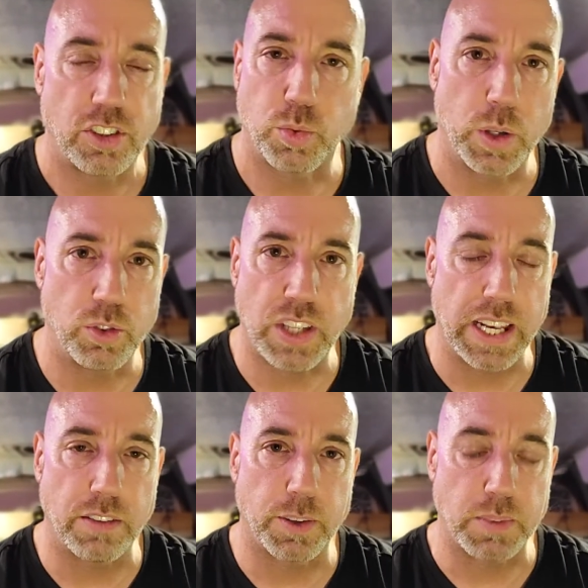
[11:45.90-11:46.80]
what it was
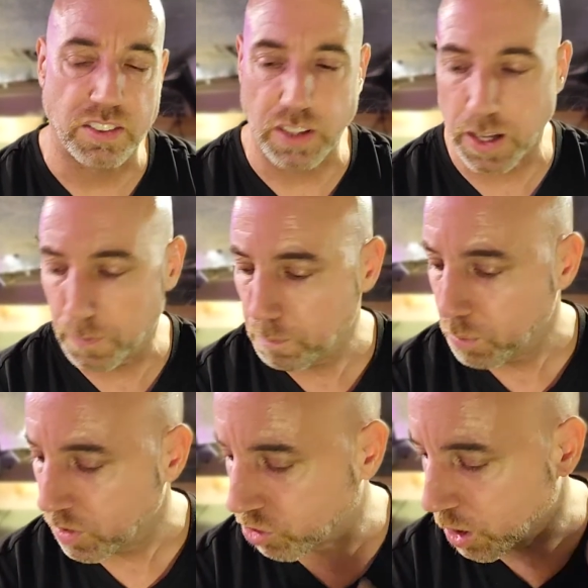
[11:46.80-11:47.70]
getting from the sun.
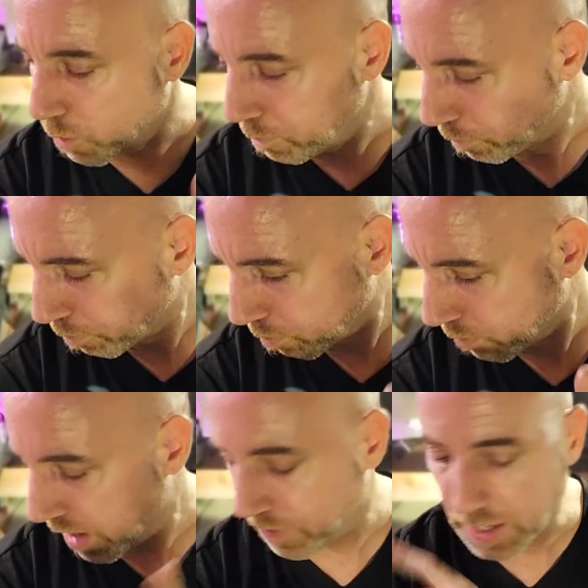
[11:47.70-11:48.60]
So
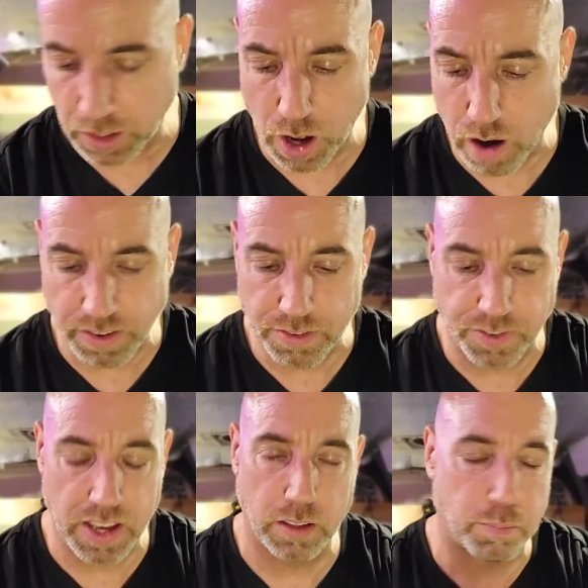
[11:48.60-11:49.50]
I think it already
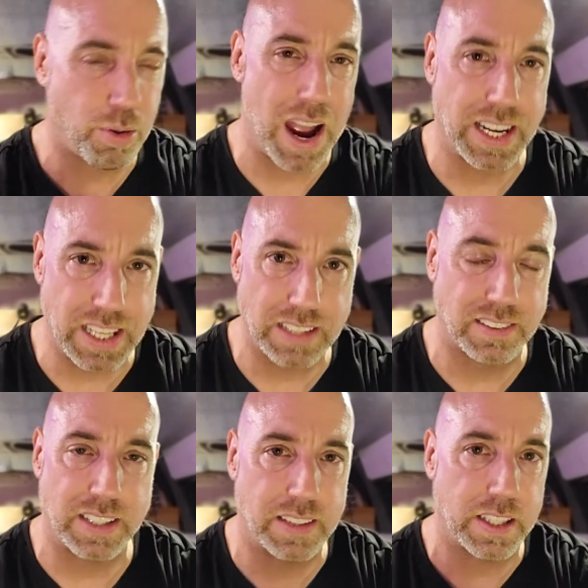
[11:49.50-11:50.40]
failed prior to
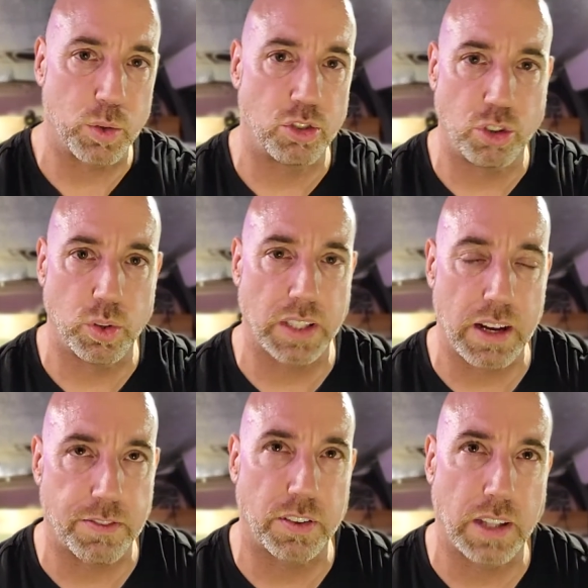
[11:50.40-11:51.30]
yesterday. I think it was doing
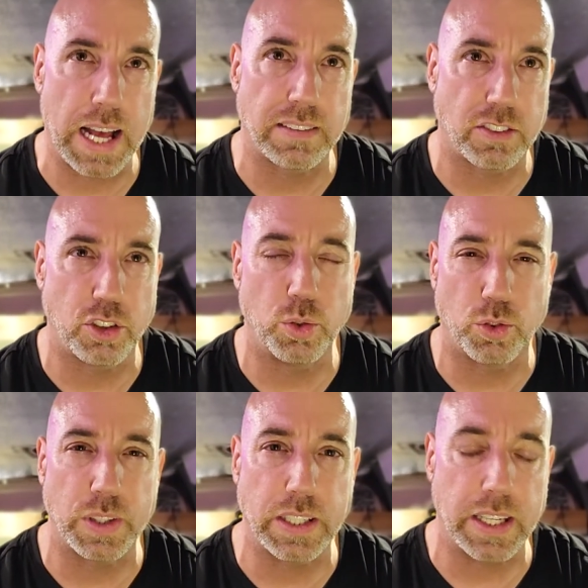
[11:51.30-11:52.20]
that for the last
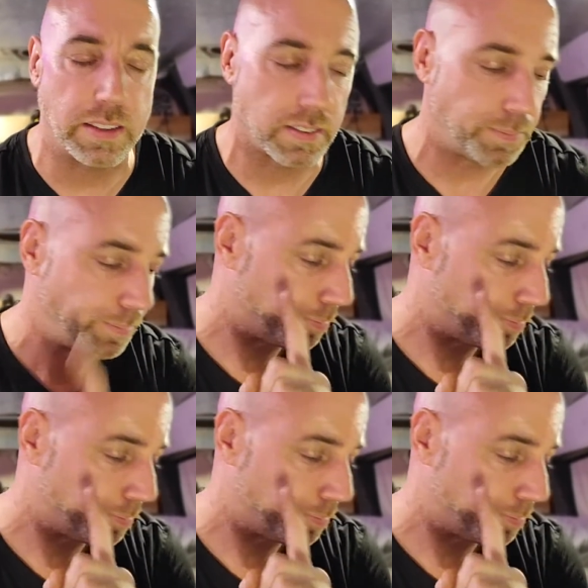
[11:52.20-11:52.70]
2-3 days.